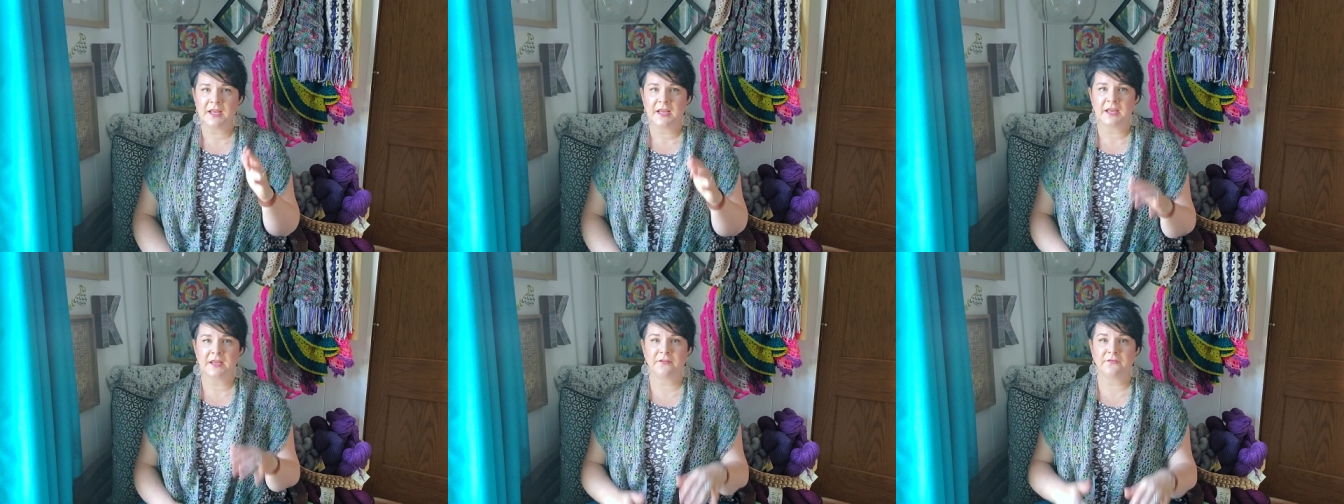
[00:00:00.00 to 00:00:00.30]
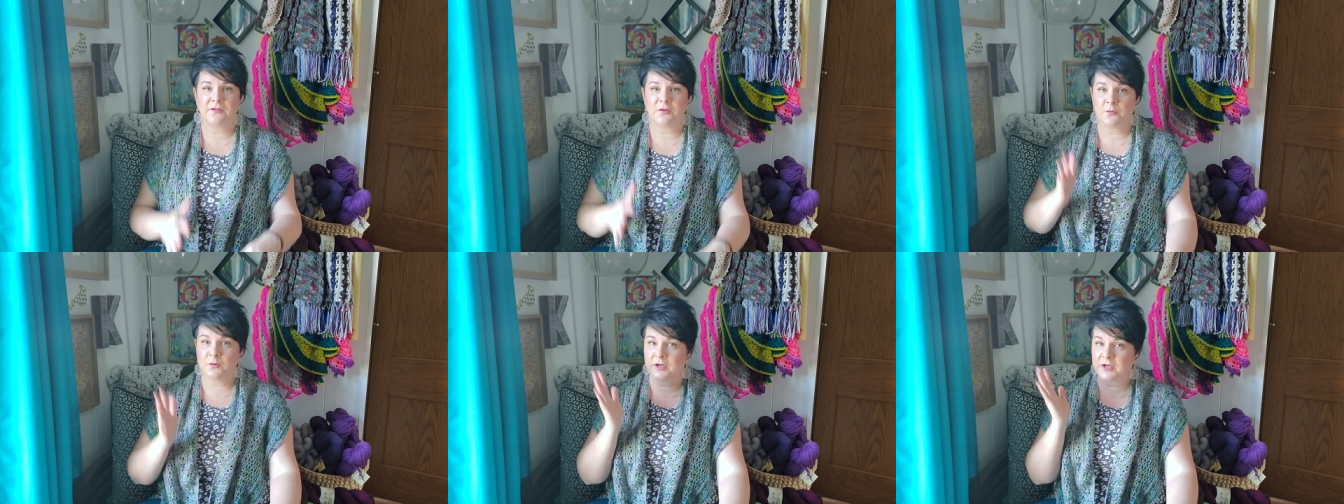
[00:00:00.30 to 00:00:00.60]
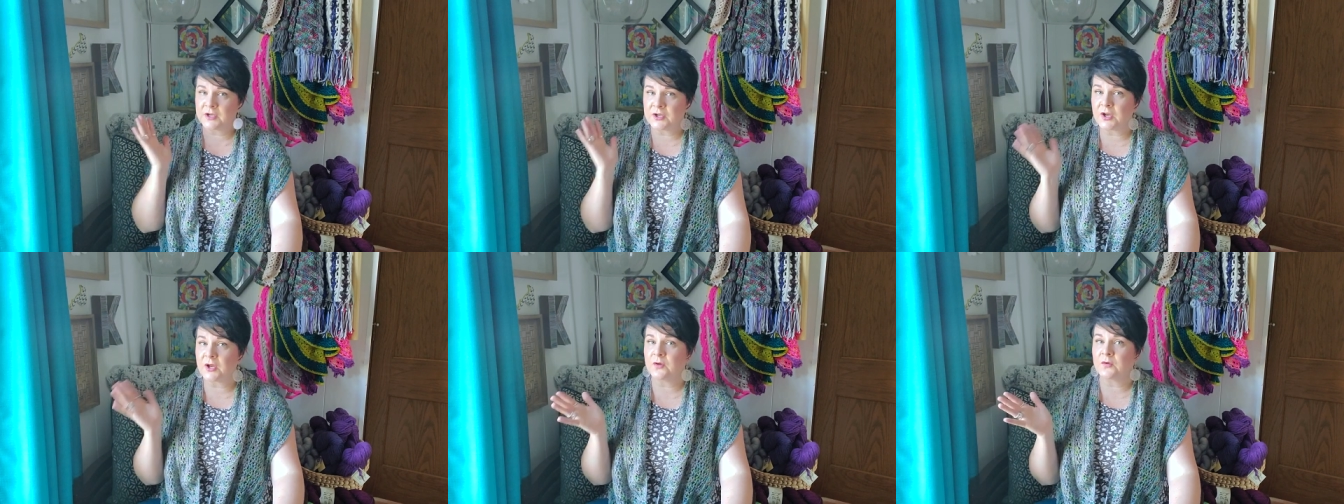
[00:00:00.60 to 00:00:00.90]
if you want
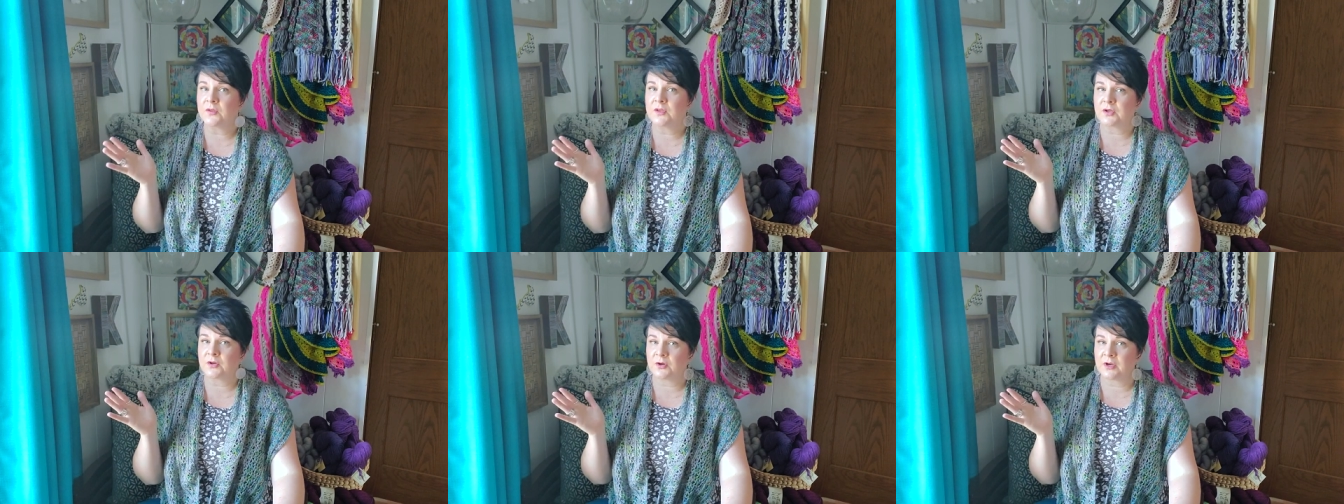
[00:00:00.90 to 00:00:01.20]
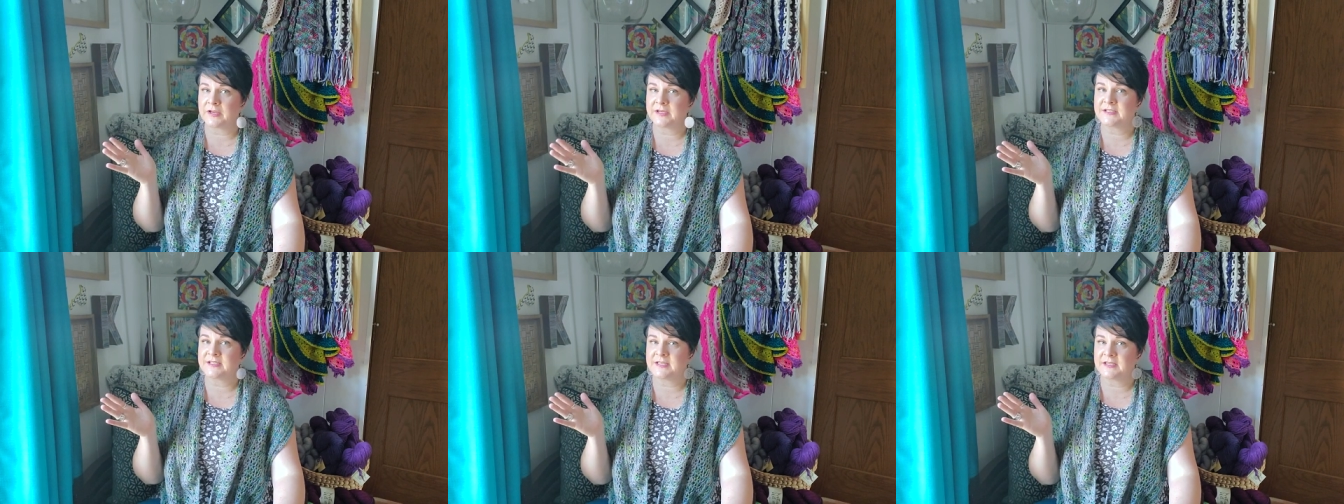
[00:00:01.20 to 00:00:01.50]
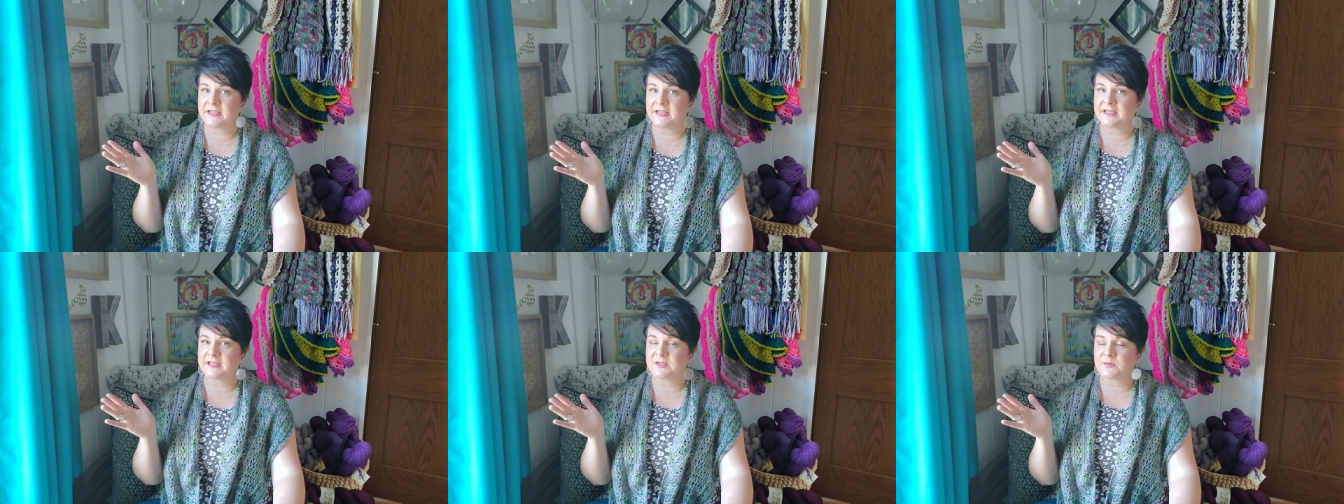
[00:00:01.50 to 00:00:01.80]
to know the crazy
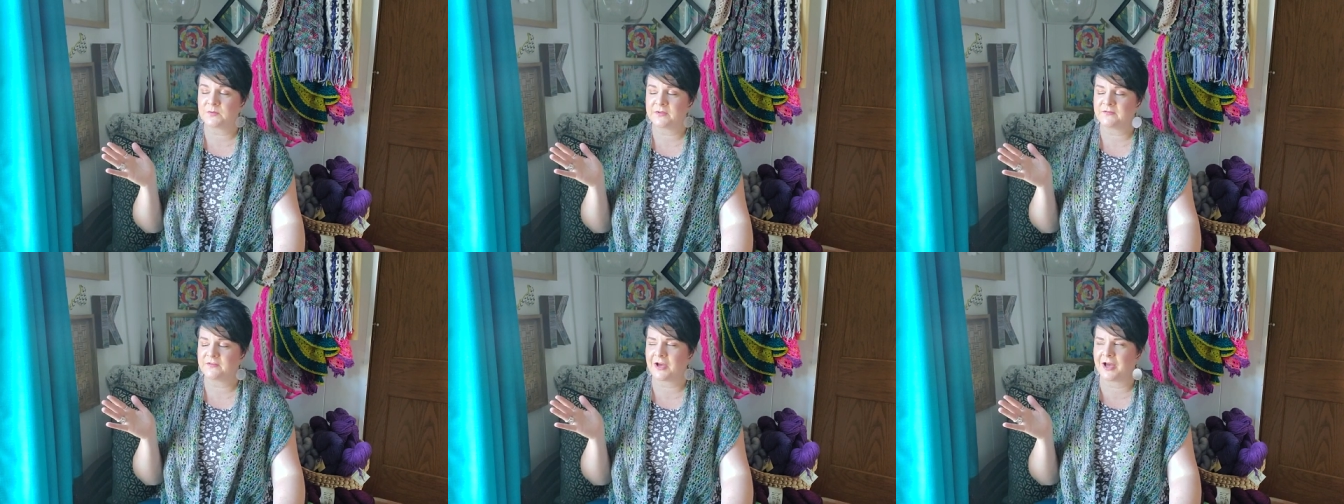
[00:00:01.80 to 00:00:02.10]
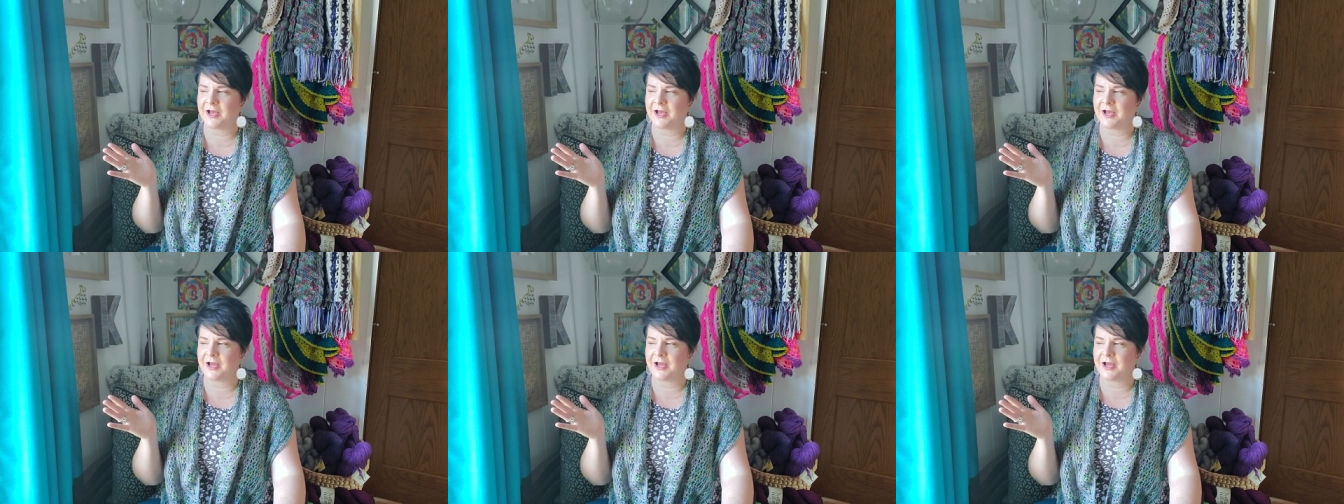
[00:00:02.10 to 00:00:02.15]
lengths we've